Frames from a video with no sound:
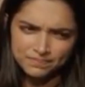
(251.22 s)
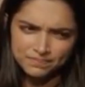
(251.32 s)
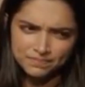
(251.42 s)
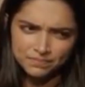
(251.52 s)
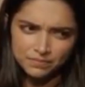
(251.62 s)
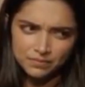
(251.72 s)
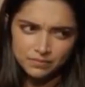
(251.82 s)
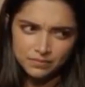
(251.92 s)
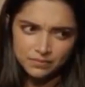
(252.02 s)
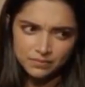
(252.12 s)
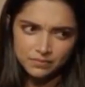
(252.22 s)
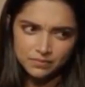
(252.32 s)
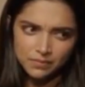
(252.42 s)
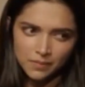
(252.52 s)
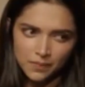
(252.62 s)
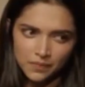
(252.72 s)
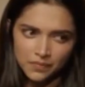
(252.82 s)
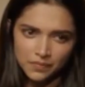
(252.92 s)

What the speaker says: No one is speaking in this clip.